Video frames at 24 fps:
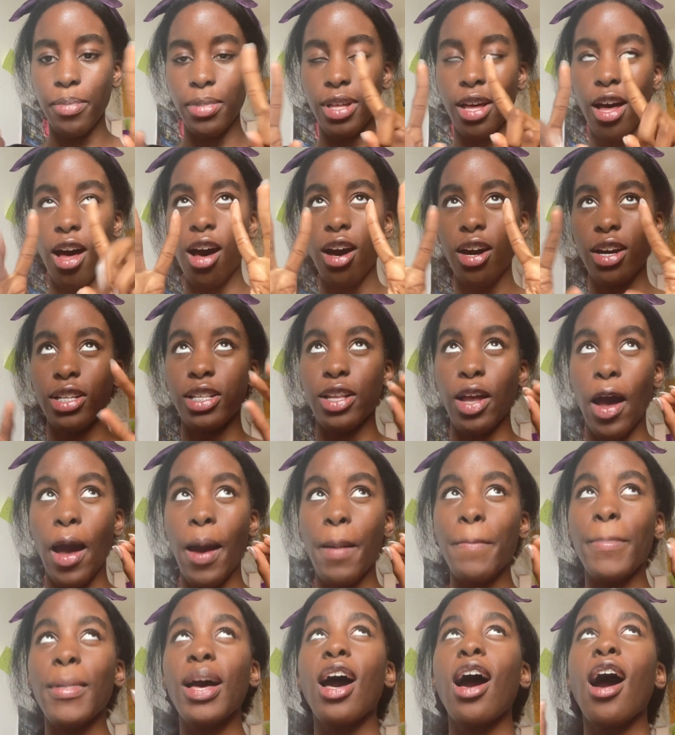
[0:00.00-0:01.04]

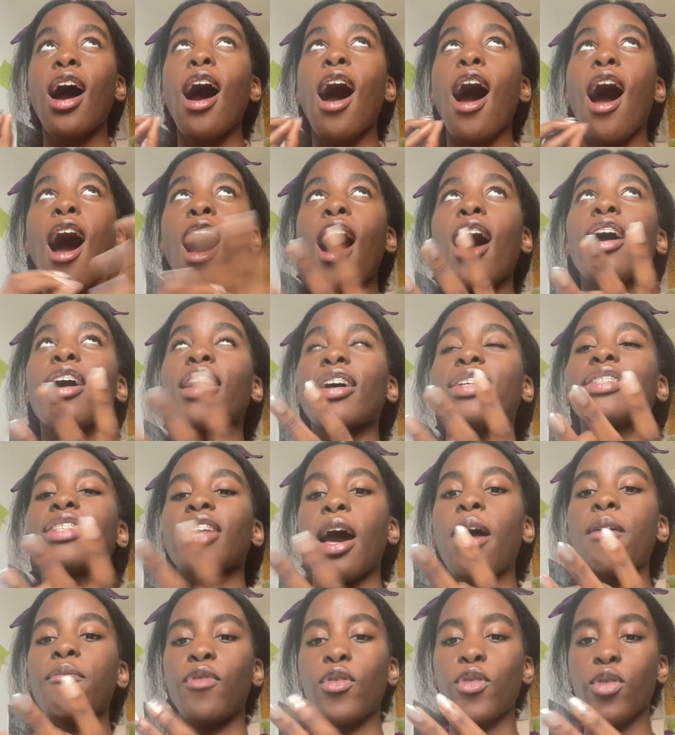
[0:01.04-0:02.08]

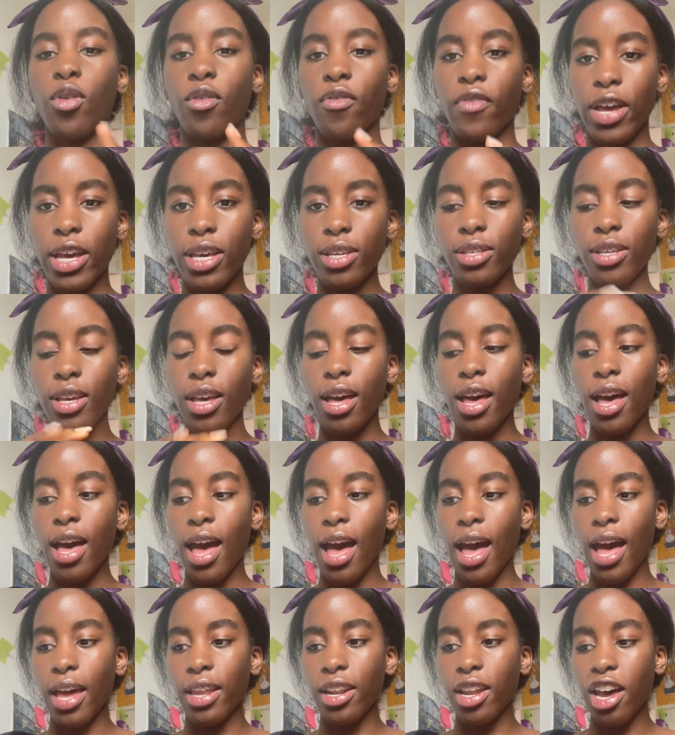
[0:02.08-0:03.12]
archetype for your face.
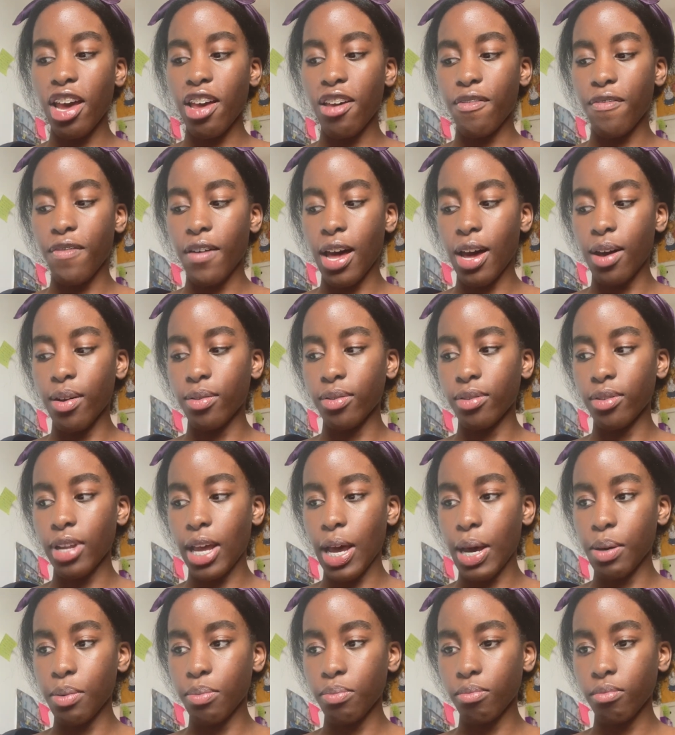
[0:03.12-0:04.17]
And I found
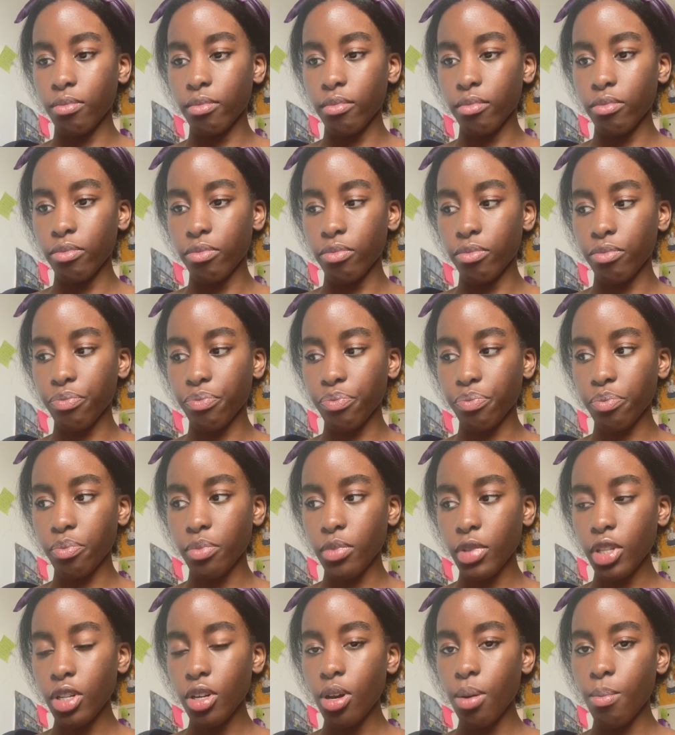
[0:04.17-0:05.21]
out
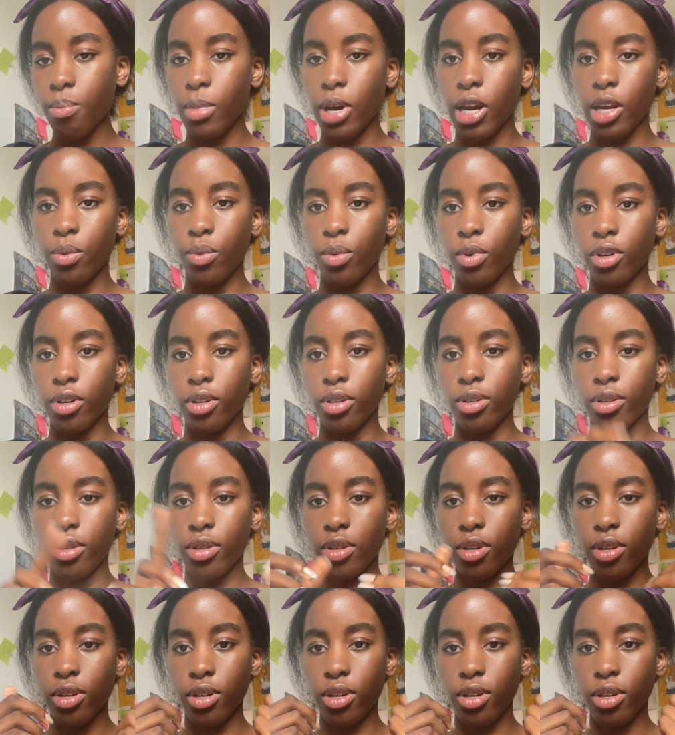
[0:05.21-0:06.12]
mine was